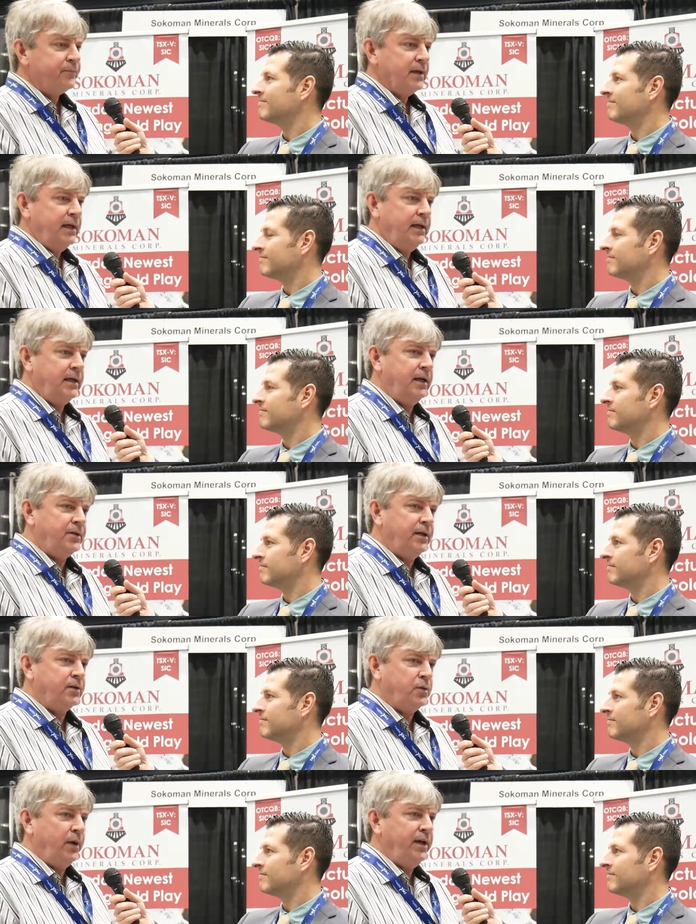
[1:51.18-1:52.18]
Speaker 1: And I
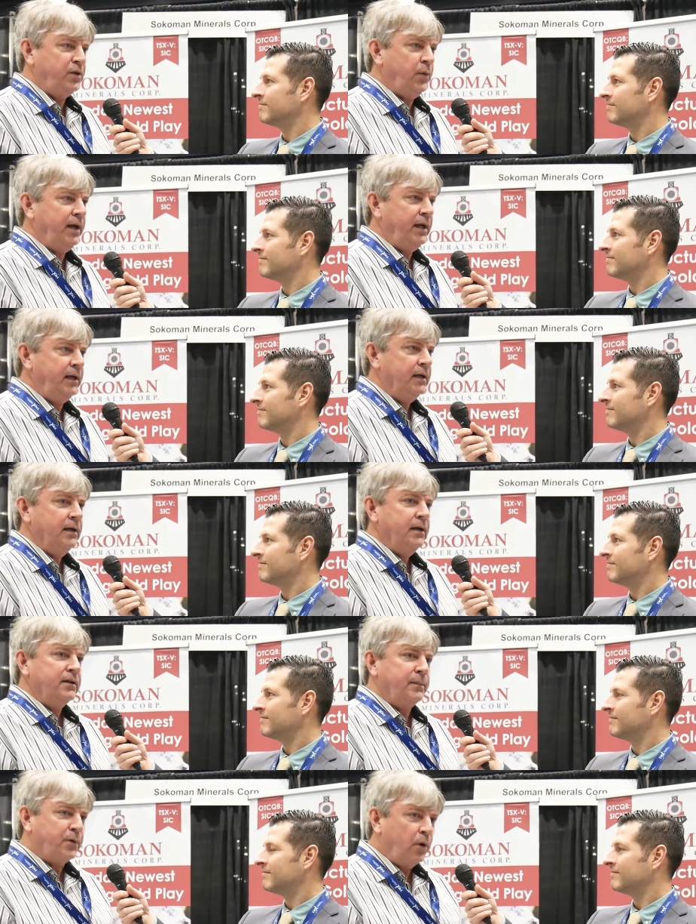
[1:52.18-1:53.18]
think 2020,
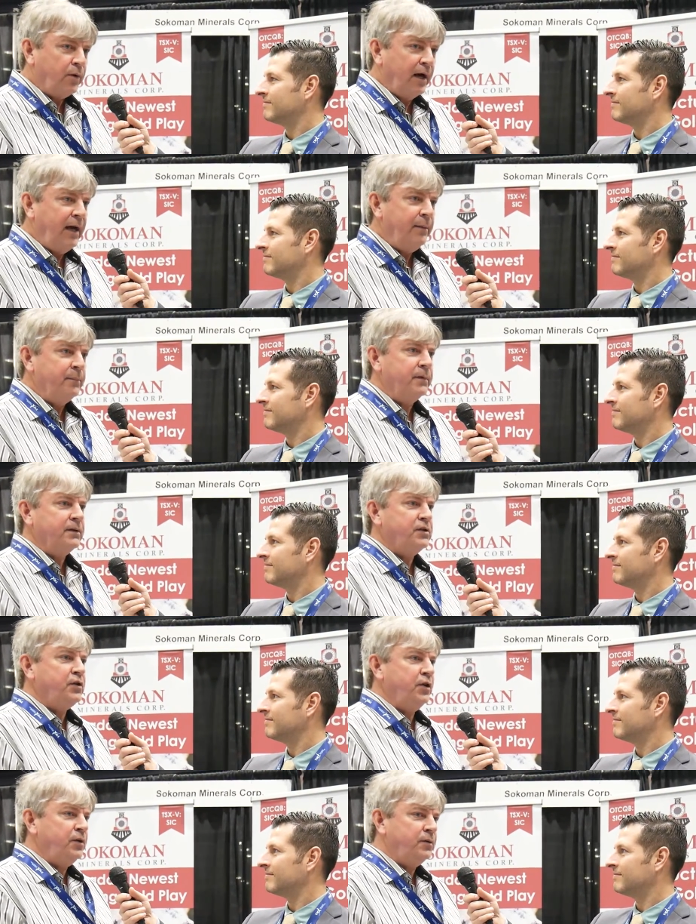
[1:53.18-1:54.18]
the program
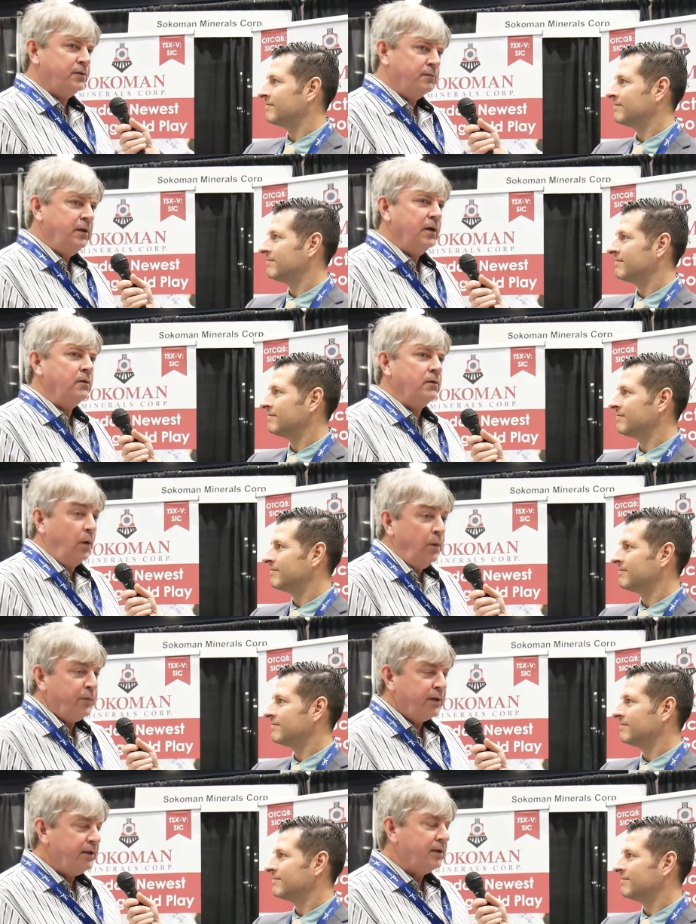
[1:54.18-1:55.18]
should, you know,
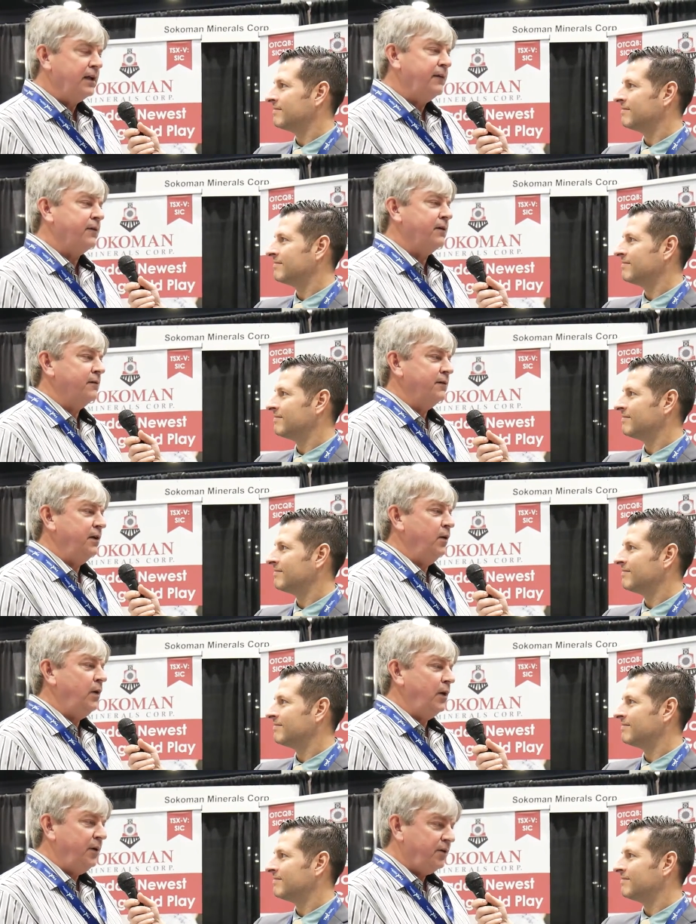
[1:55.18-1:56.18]
hopefully deliver, you know,
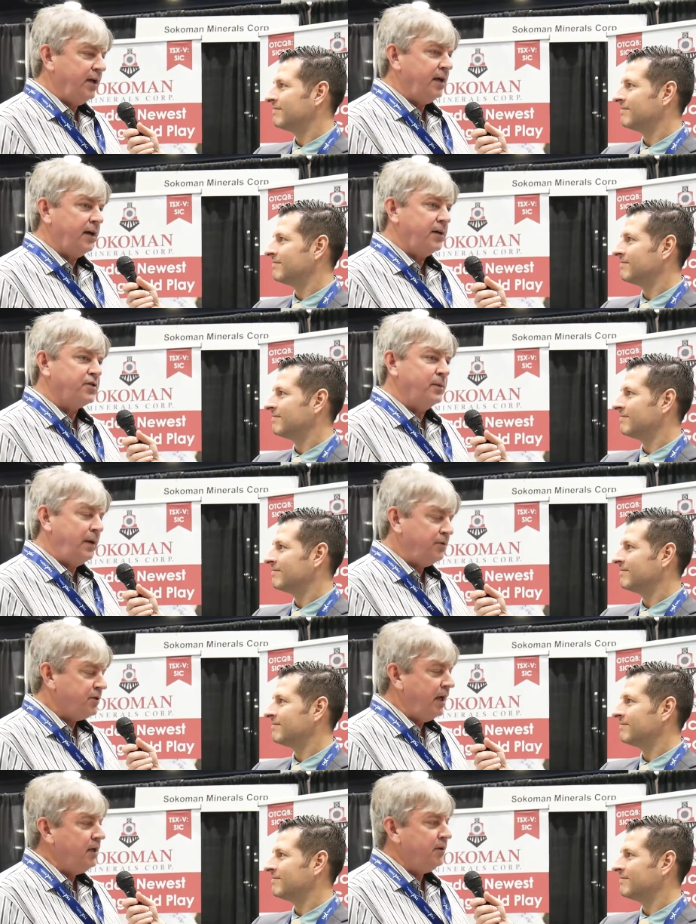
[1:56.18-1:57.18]
what we think are some
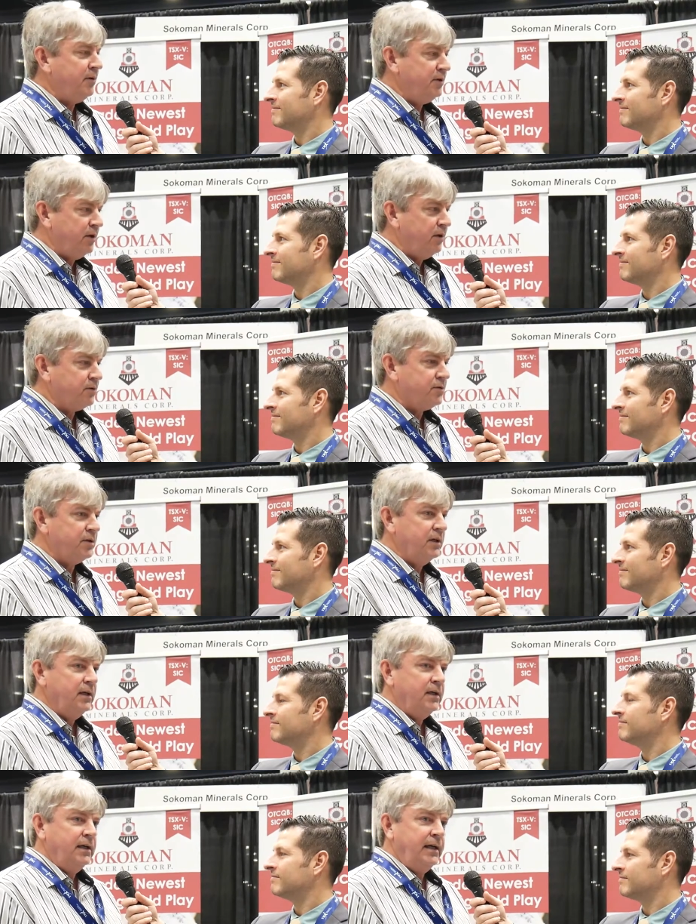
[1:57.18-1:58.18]
outstanding results.
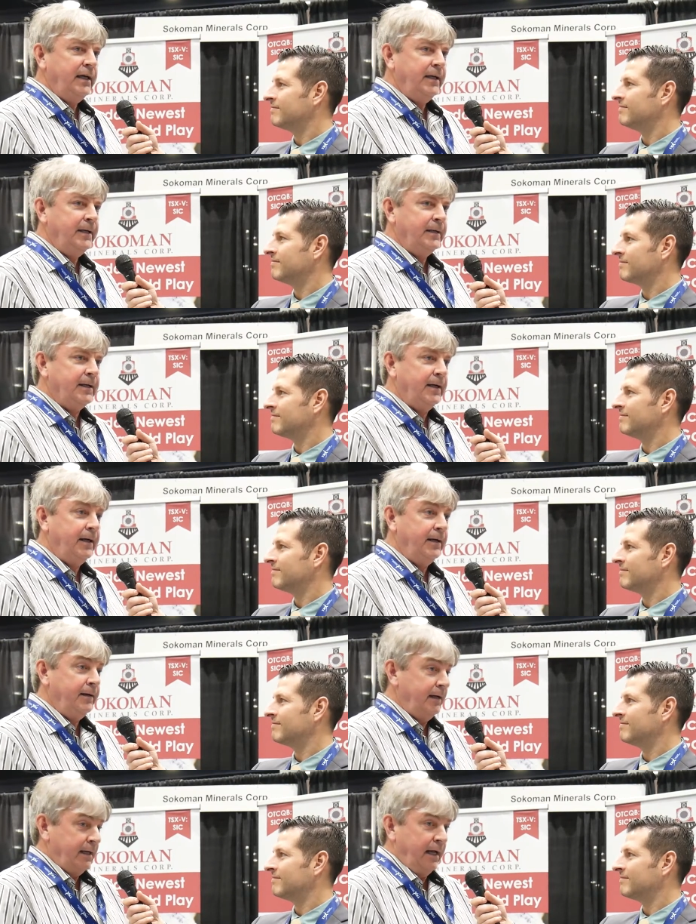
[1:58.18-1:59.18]
And
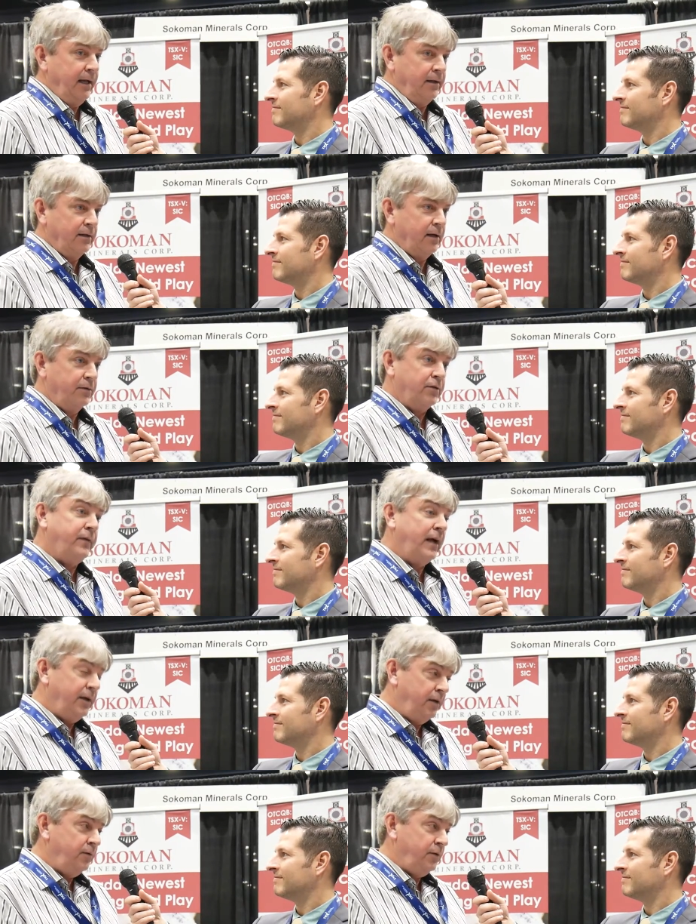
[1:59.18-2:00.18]
uh, again,
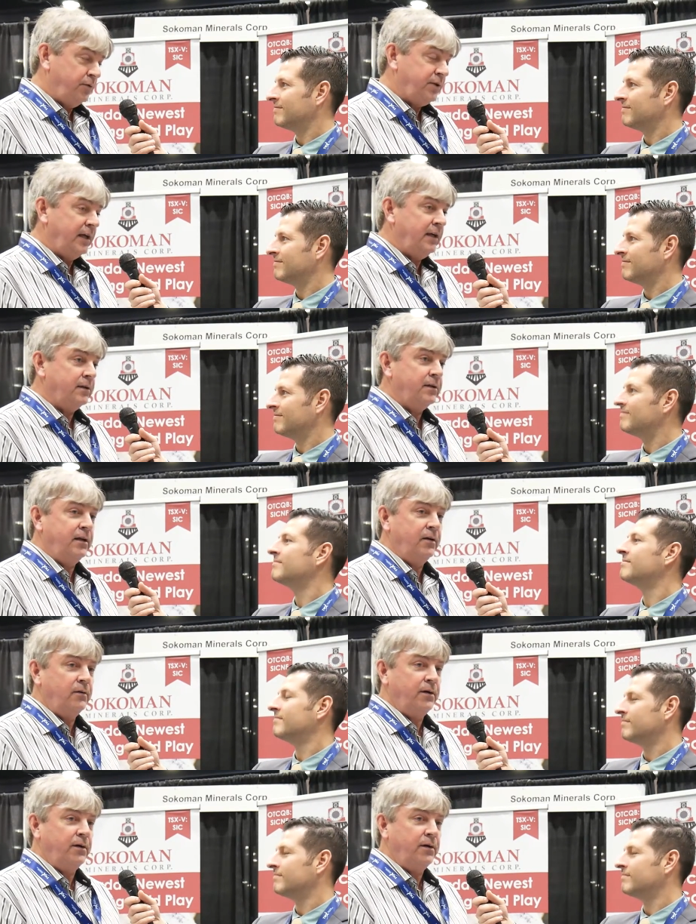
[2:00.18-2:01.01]
undervalued. You said it. You know,